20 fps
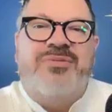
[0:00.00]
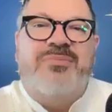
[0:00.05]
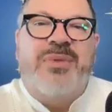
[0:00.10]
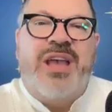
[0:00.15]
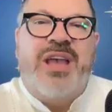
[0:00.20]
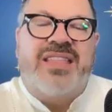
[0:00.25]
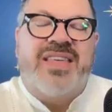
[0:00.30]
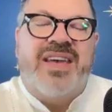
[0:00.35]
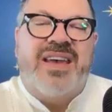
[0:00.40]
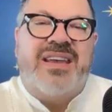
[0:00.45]
you
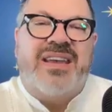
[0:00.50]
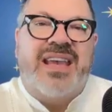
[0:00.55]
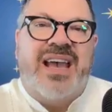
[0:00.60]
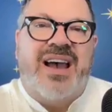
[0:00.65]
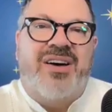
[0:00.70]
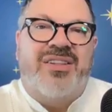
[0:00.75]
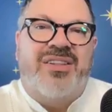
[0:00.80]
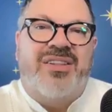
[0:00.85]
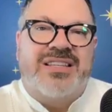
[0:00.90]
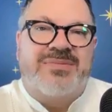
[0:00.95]
make that
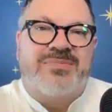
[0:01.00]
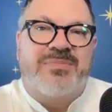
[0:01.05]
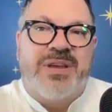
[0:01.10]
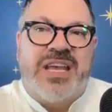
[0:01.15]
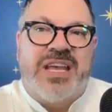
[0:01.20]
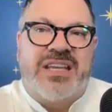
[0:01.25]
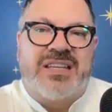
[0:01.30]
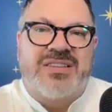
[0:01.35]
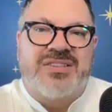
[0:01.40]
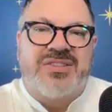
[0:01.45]
cowl as
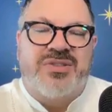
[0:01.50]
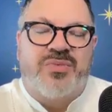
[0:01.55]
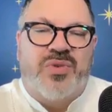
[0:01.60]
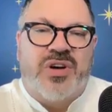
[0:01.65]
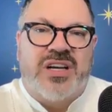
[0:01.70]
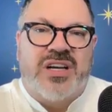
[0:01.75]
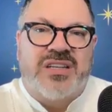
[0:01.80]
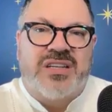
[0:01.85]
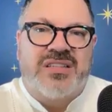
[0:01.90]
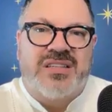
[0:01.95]
big as you
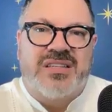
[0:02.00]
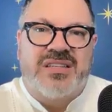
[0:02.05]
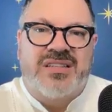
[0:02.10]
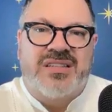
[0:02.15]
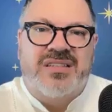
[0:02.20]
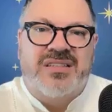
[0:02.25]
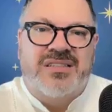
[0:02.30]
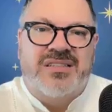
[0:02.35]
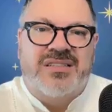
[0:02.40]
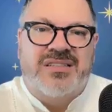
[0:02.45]
want?
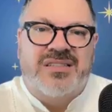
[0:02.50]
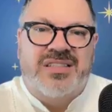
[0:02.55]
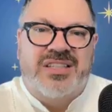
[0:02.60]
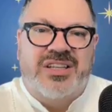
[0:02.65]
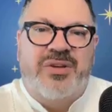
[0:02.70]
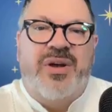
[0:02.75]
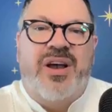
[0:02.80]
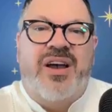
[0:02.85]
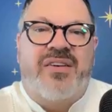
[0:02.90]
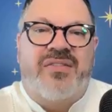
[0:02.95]

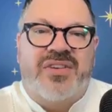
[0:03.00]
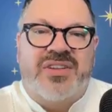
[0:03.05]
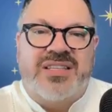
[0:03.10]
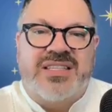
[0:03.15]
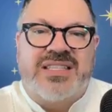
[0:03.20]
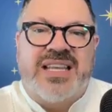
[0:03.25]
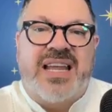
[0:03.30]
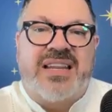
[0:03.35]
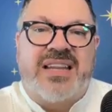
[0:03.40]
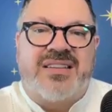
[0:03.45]
You have it
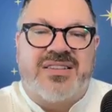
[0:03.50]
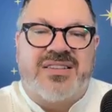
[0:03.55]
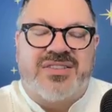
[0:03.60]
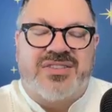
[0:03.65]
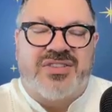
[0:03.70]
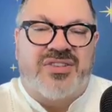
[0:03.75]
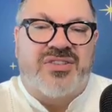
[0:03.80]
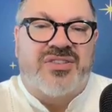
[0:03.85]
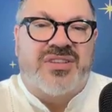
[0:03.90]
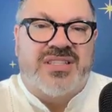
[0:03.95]
set to a
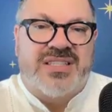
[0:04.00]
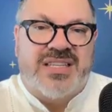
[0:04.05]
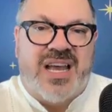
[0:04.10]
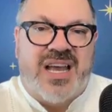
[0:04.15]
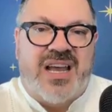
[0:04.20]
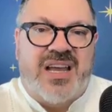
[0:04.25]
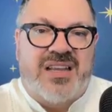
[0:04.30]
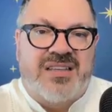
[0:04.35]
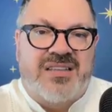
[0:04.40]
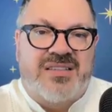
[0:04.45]
certain
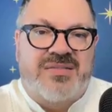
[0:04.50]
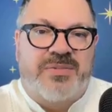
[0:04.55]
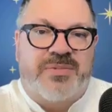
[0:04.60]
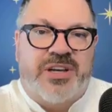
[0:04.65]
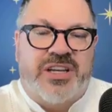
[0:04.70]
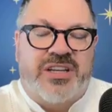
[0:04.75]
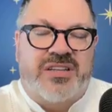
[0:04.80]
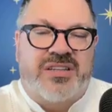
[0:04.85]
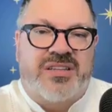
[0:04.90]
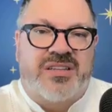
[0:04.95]
size,
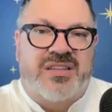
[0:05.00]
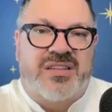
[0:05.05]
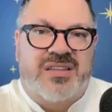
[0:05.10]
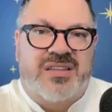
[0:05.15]
but